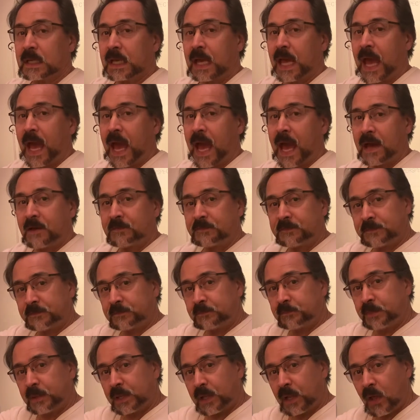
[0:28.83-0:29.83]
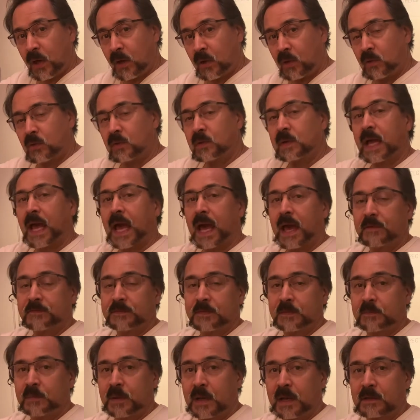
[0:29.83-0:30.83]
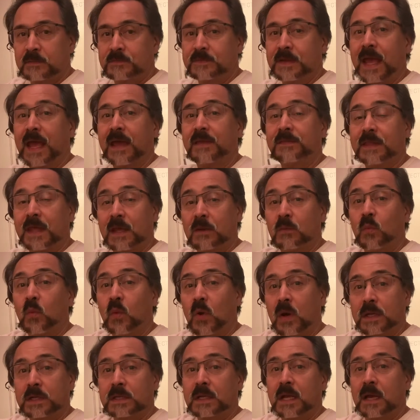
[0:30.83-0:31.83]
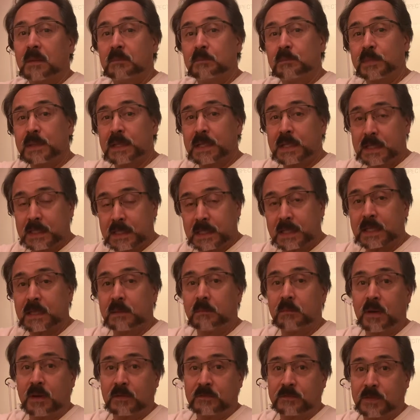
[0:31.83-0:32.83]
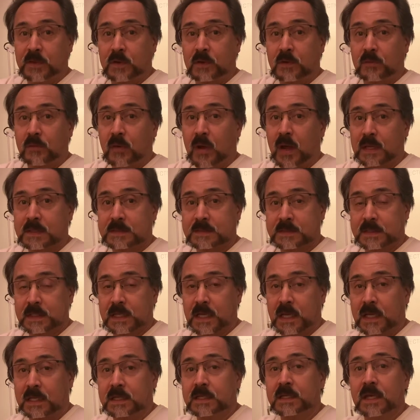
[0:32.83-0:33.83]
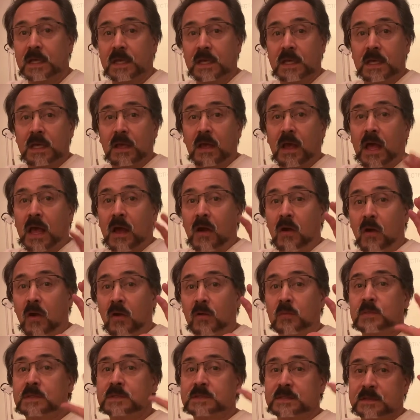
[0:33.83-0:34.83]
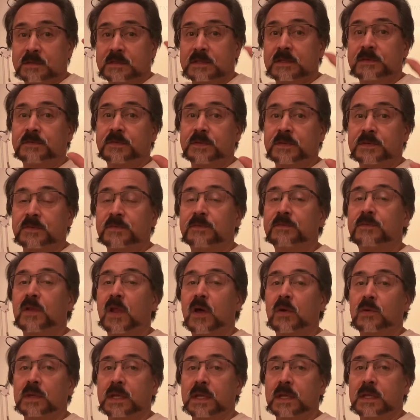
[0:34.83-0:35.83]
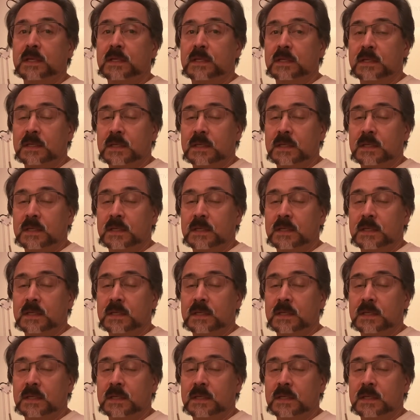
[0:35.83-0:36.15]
Half below, half above, and then one completely above the horizon line, almost as if it's floating